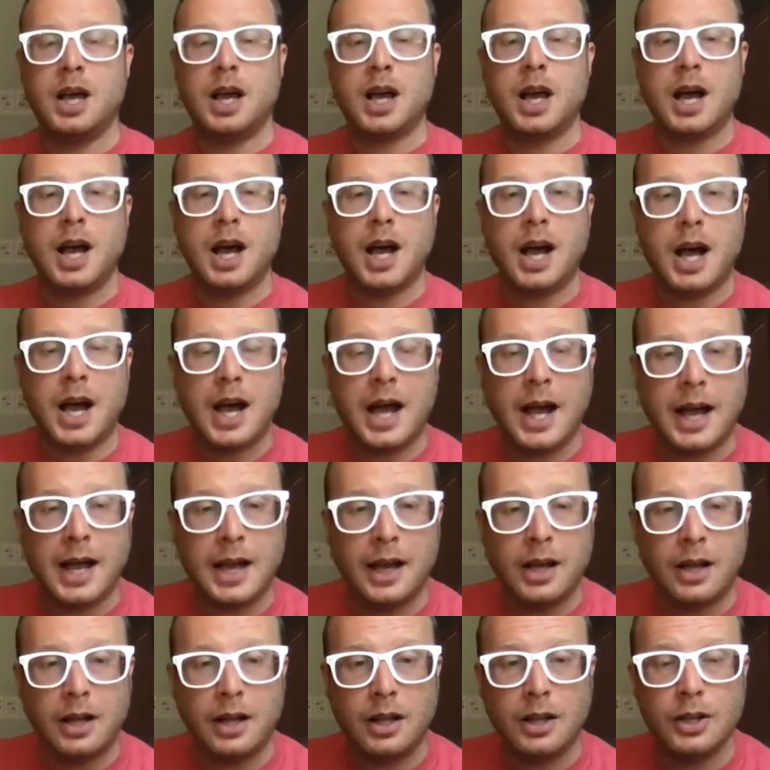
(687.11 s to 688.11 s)

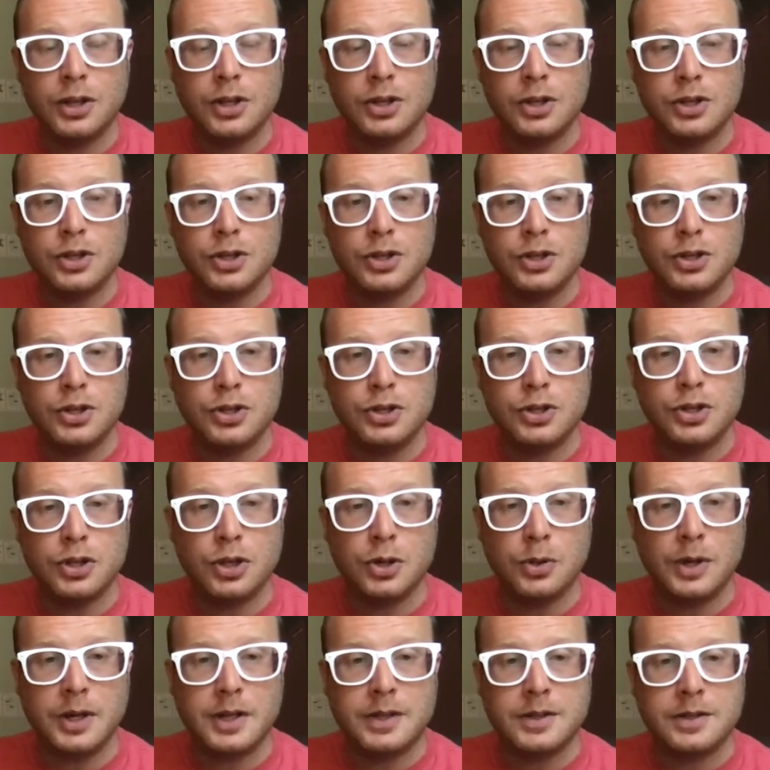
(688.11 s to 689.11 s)
I'll
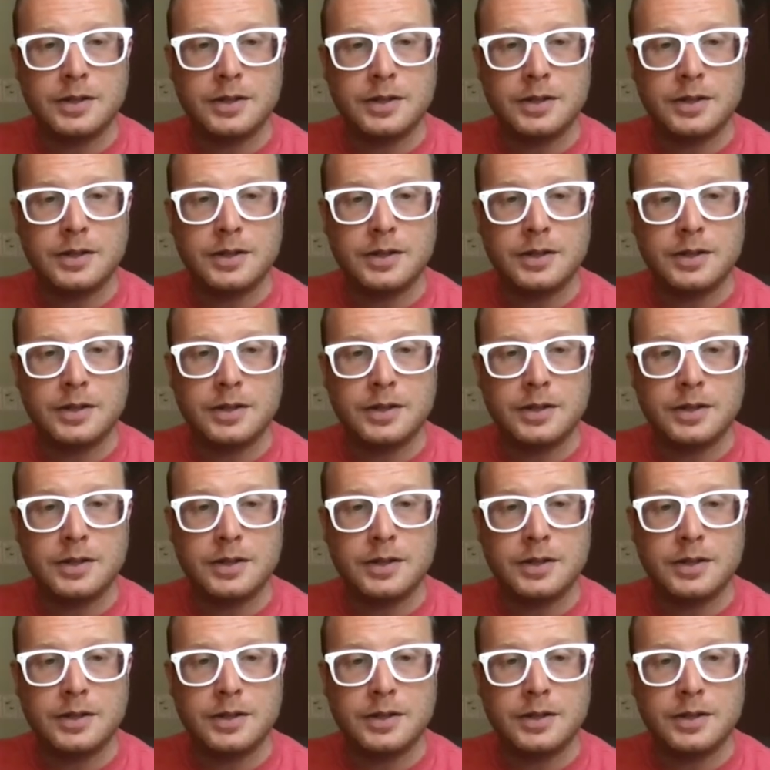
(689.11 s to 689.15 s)
do it.